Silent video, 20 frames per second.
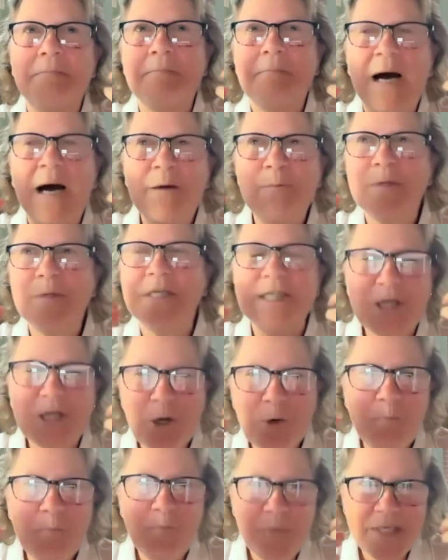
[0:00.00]
i was
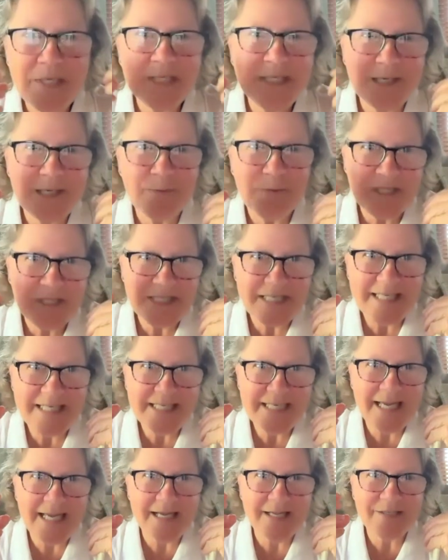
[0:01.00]
so busy with
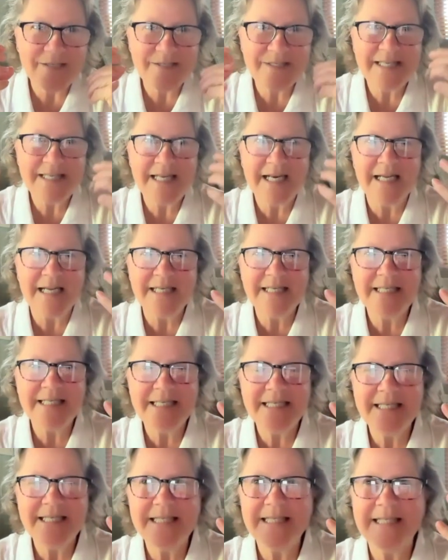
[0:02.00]
details that i
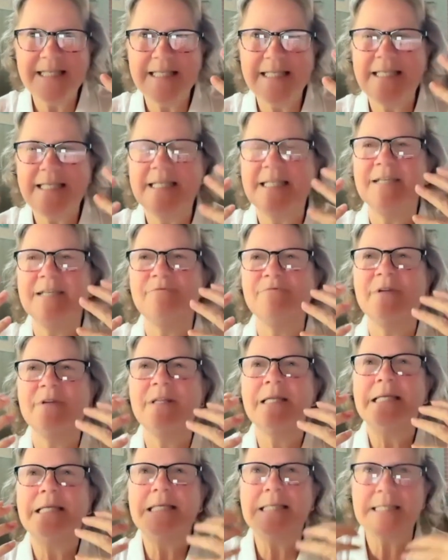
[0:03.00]
didn't
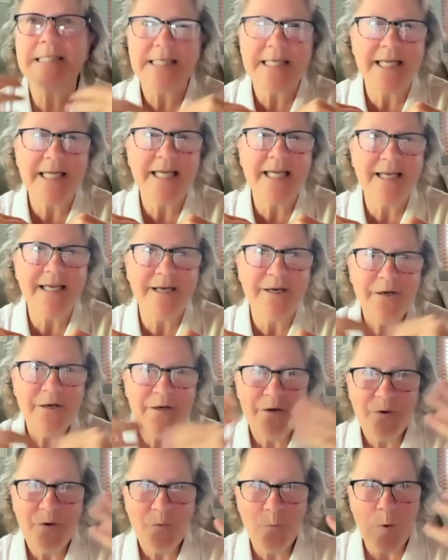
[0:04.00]
really see
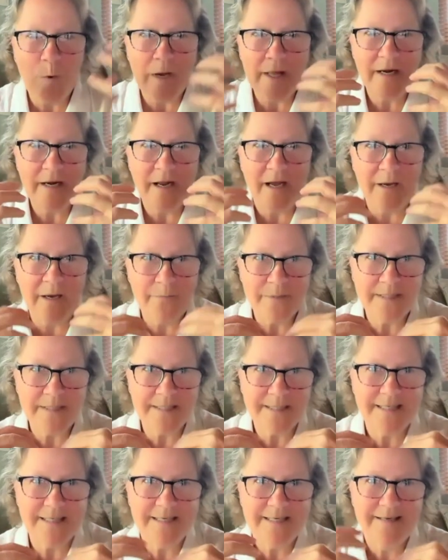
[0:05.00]
what i
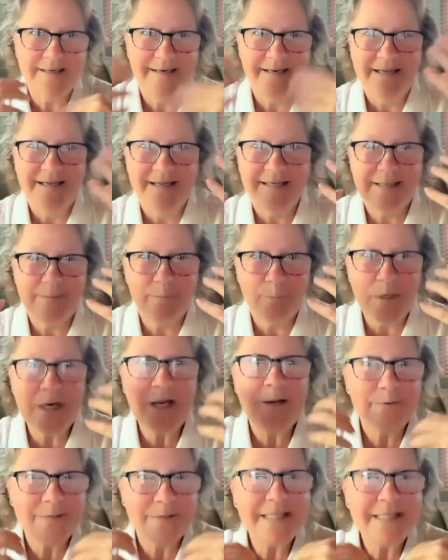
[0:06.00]
was what
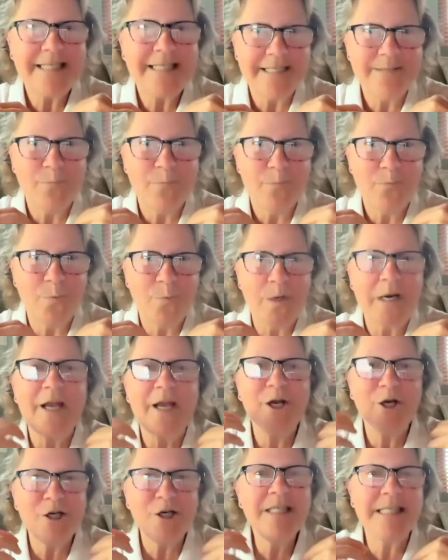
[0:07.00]
i was what i
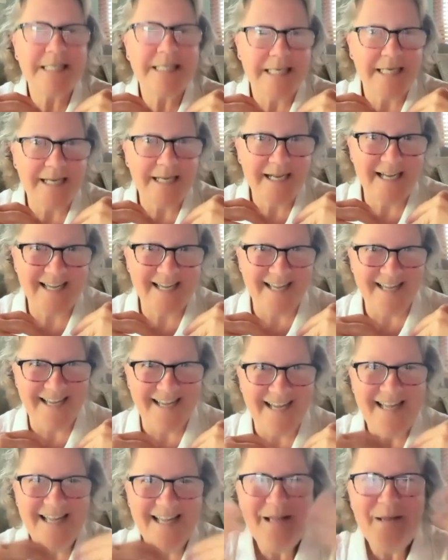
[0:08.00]
could see
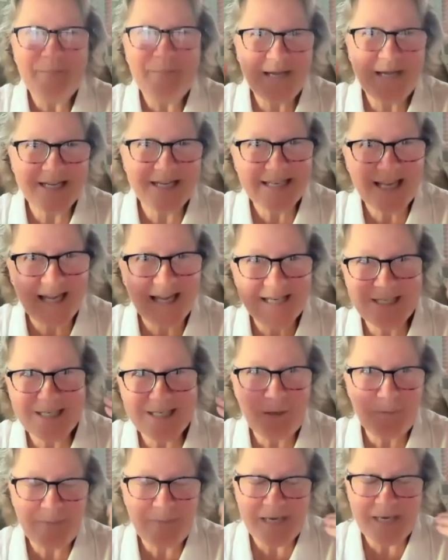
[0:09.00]
because i had
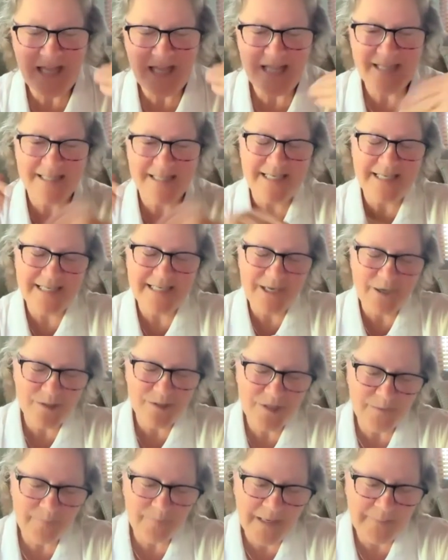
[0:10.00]
so many
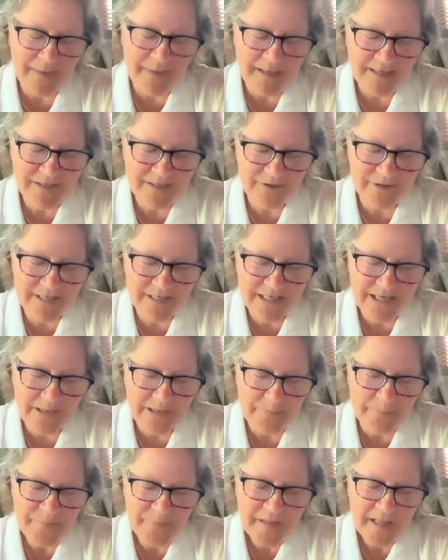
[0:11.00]
details on my mind all the time